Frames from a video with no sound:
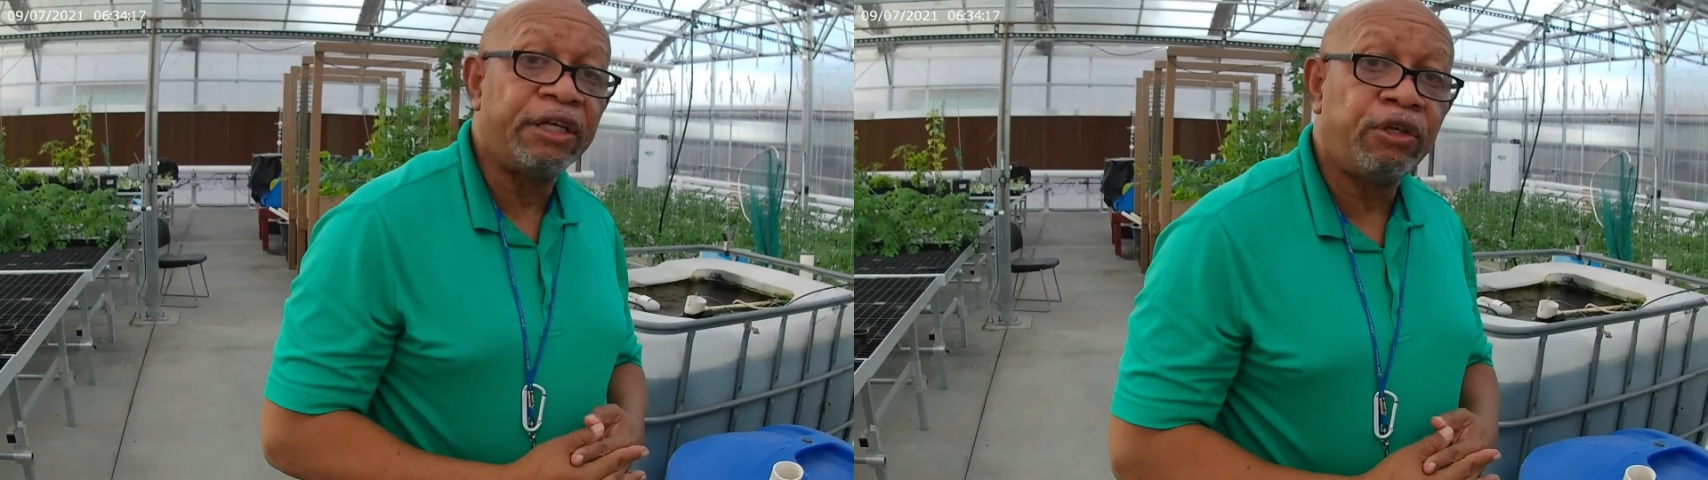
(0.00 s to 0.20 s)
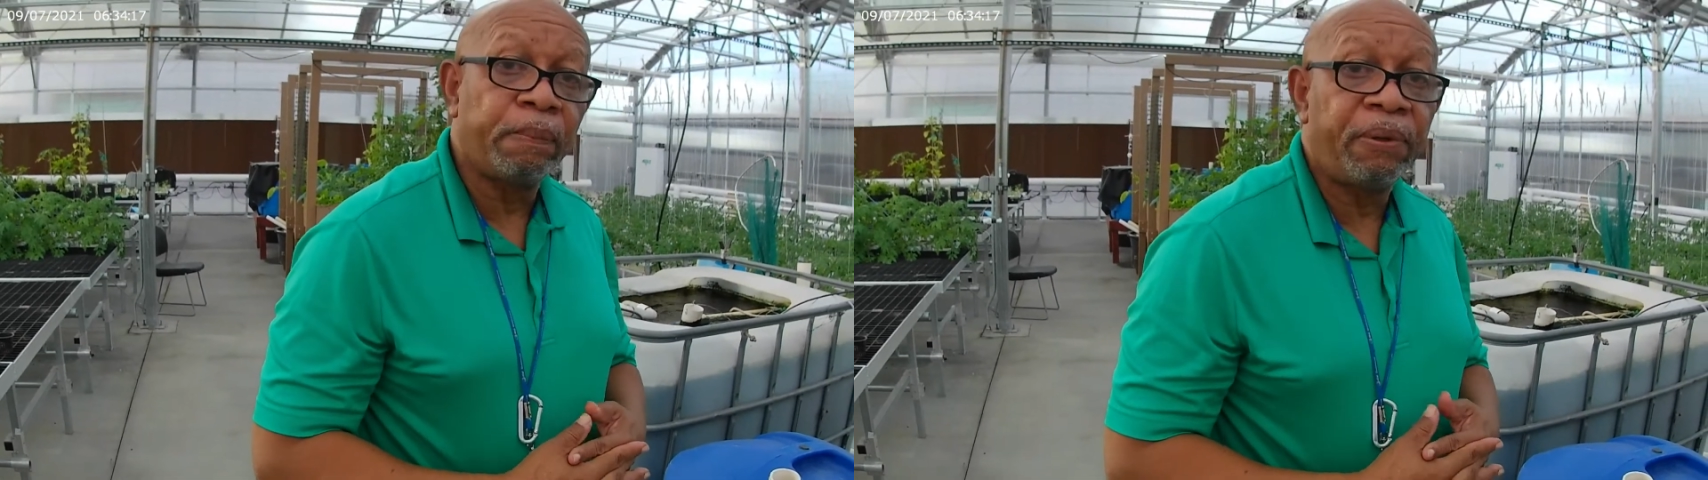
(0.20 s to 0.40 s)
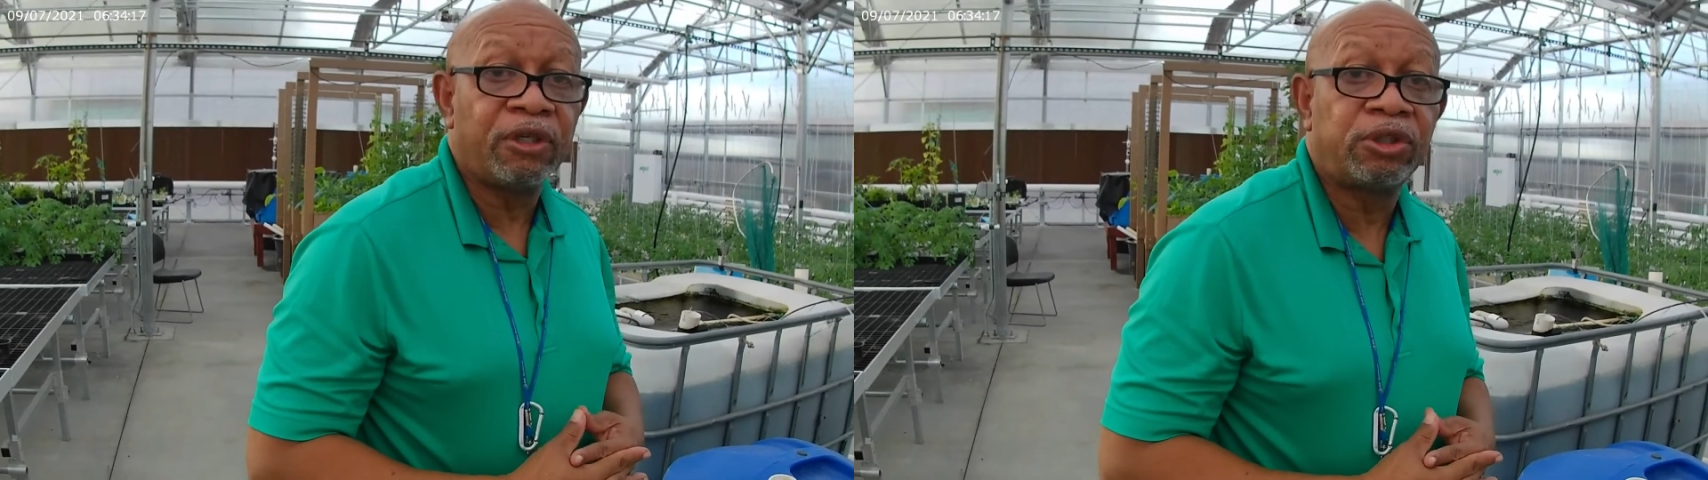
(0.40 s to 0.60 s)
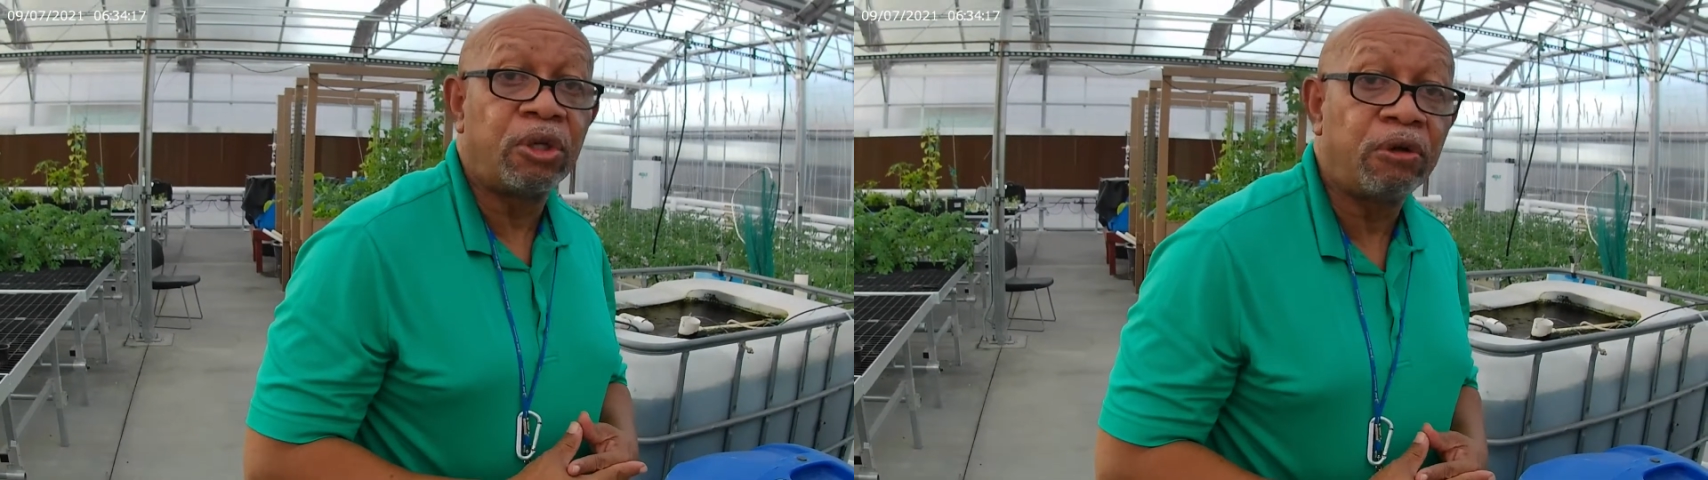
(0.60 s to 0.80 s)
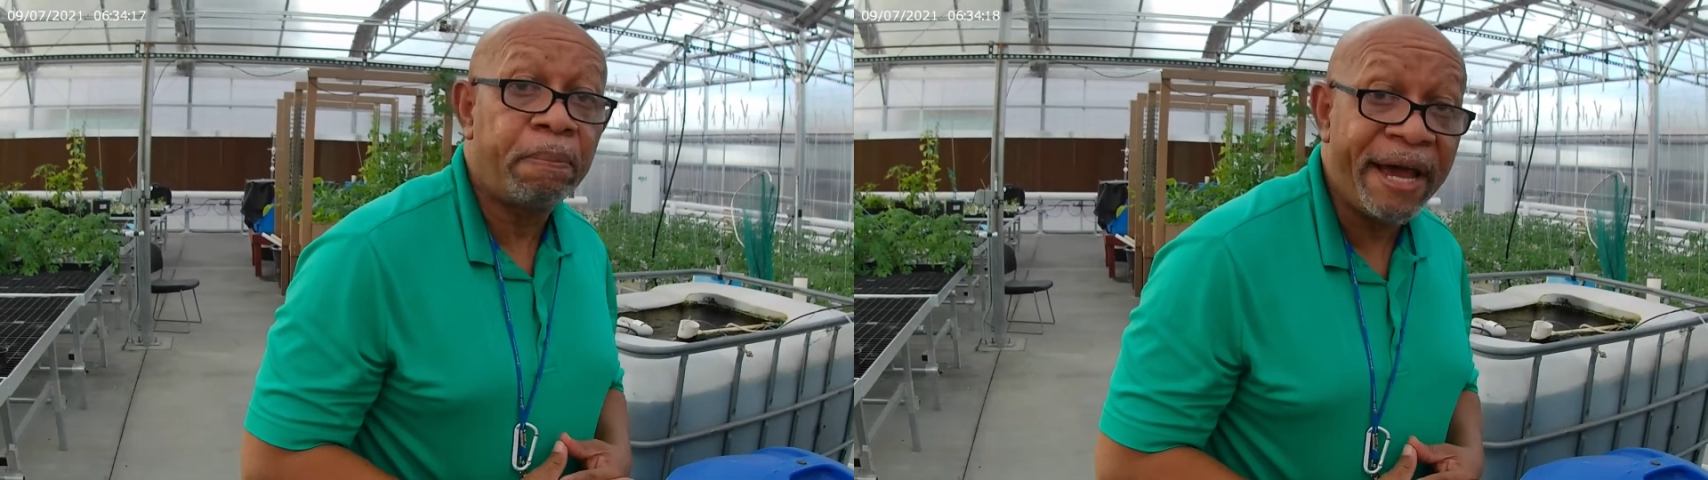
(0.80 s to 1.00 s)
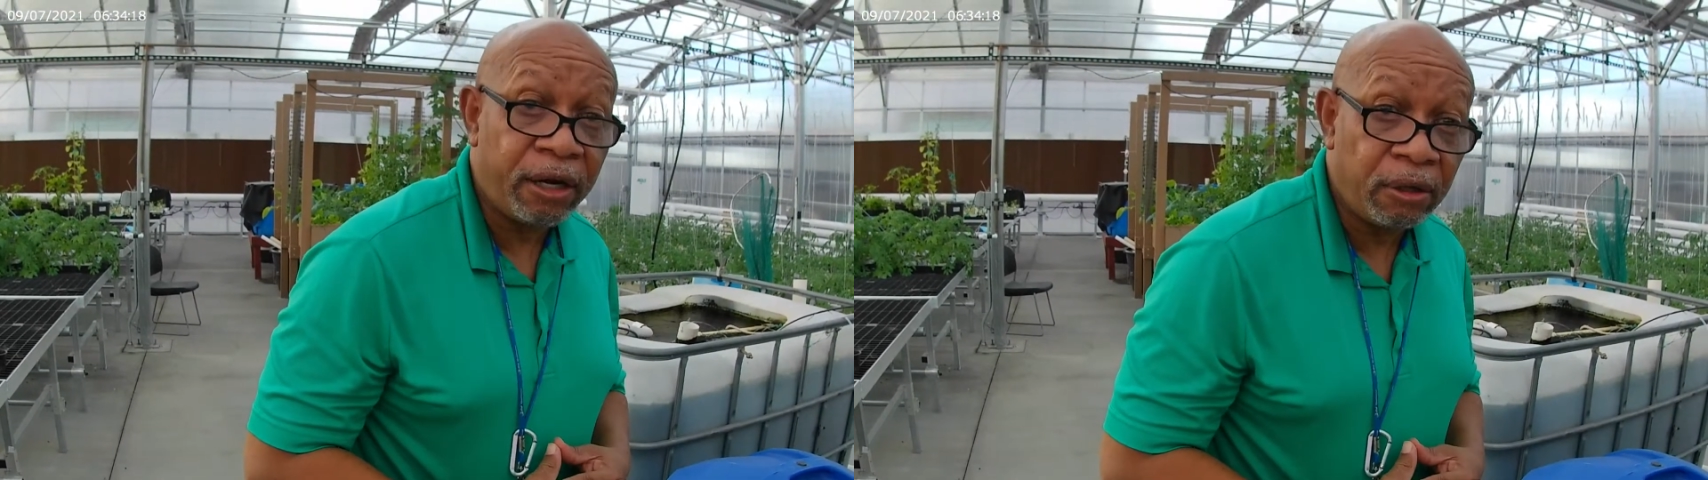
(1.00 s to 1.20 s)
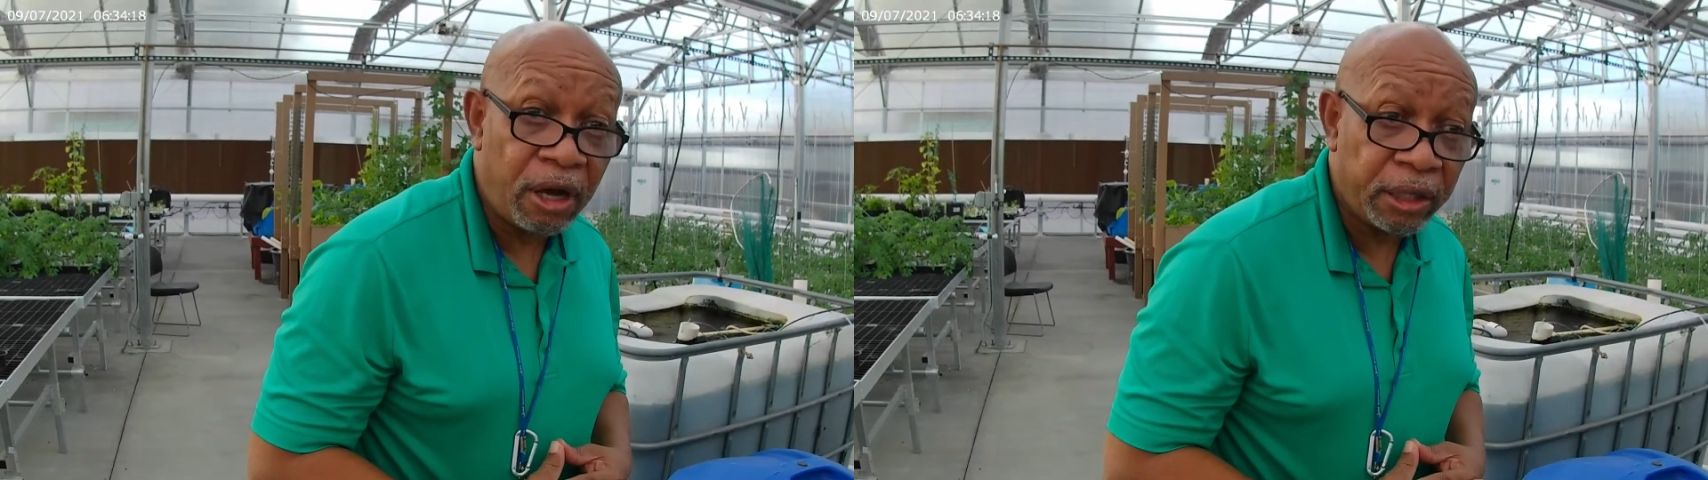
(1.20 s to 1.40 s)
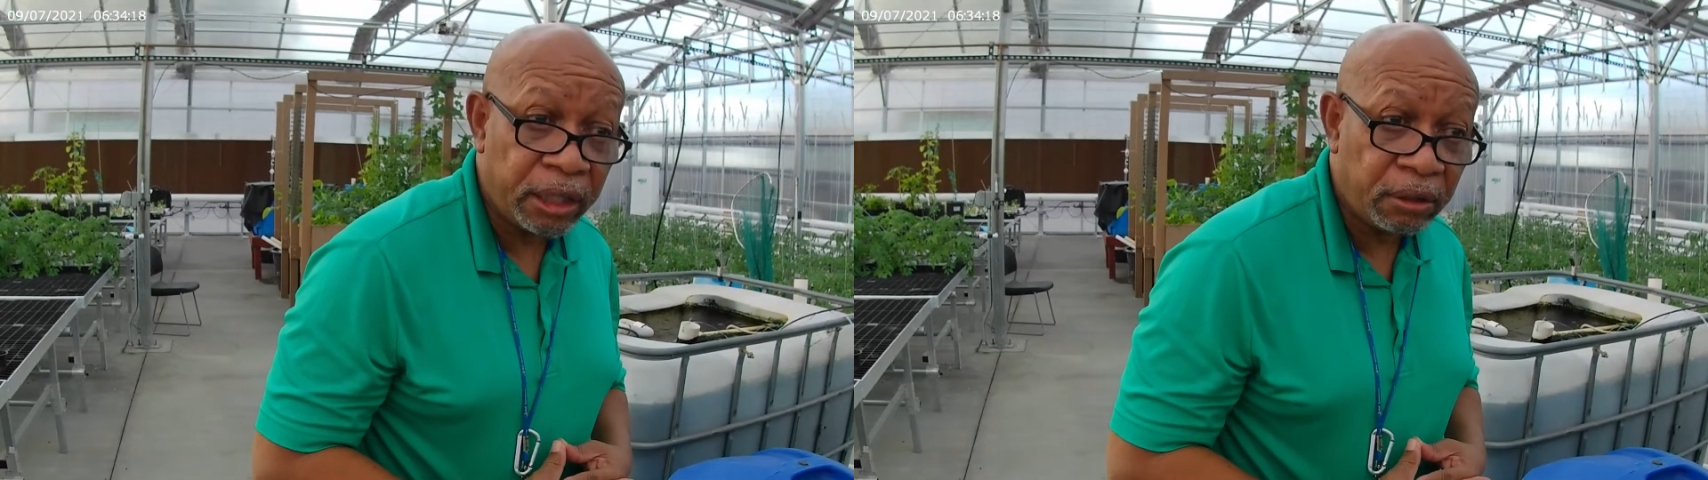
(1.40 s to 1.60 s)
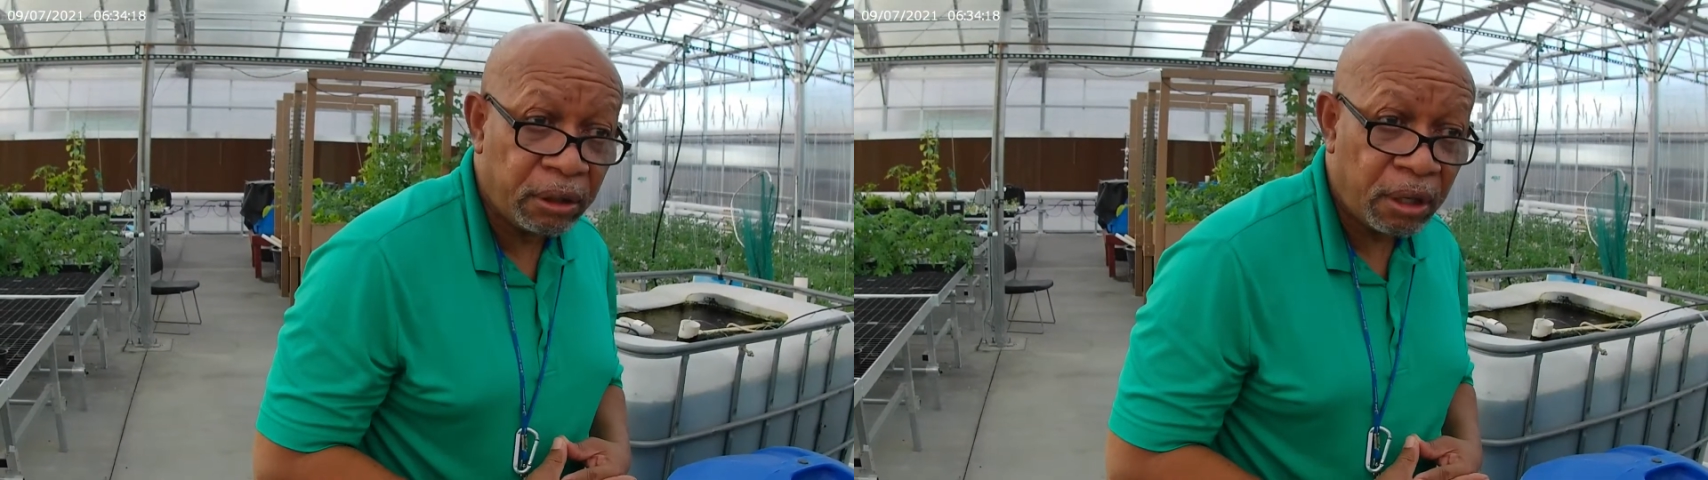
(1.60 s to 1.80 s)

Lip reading: you can put a solar panel on it,